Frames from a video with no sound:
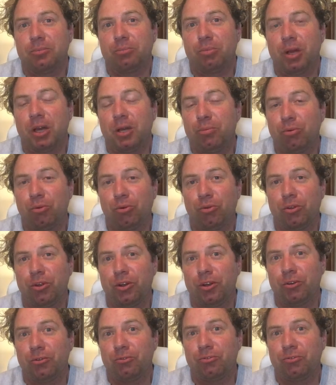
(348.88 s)
people
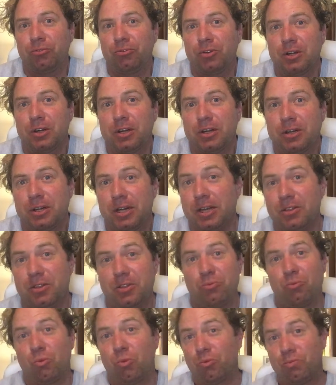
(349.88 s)
that have
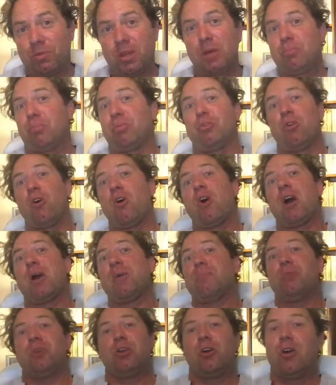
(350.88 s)
in their
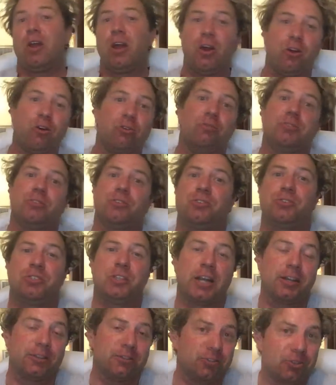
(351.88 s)
prime, Elvis,
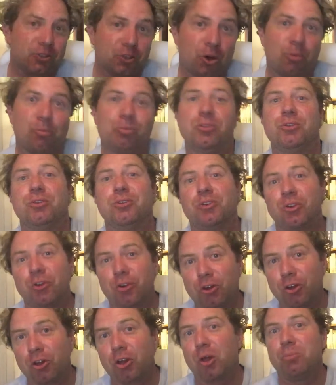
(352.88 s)
Janis Joplin,
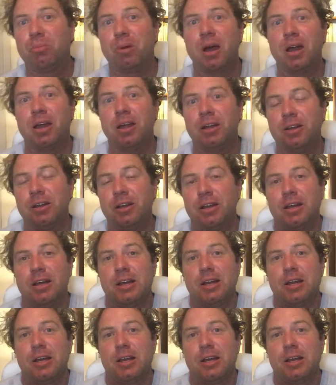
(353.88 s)
Kurt Cobain,